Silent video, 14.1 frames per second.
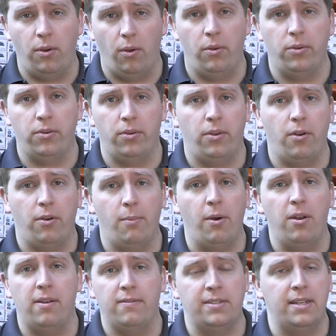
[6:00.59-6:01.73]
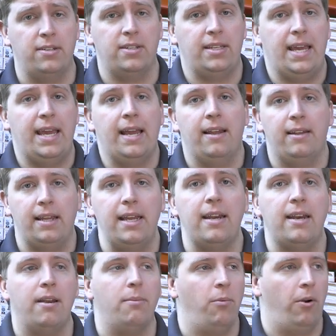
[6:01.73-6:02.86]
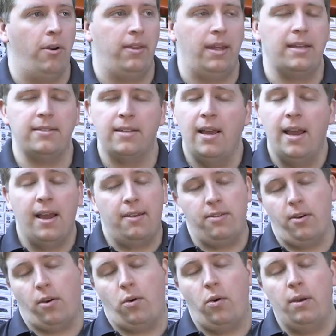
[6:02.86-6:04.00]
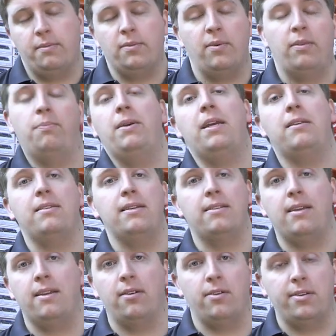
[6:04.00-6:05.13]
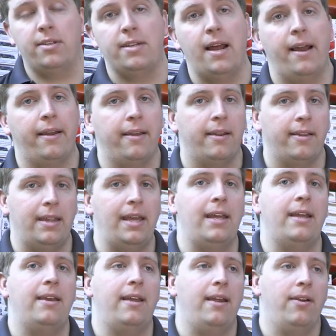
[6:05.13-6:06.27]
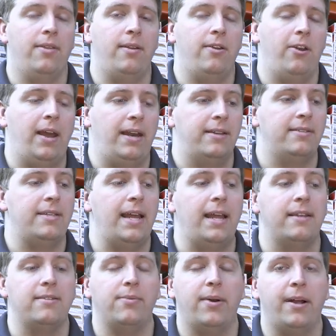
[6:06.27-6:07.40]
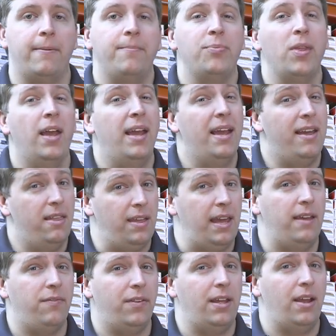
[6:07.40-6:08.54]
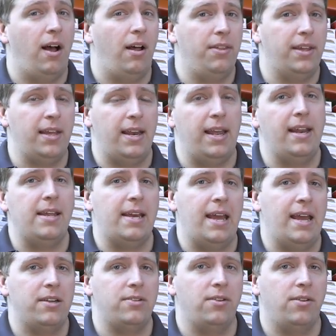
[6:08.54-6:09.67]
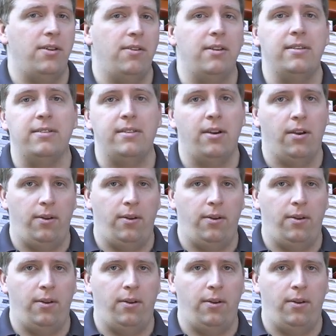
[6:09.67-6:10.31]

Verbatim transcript: older locomotives that just can't lead anymore. Unless they're equipped with PTC, they're just not gonna lead here in the United States. Well, Thankfully, all the Canadian National units, they're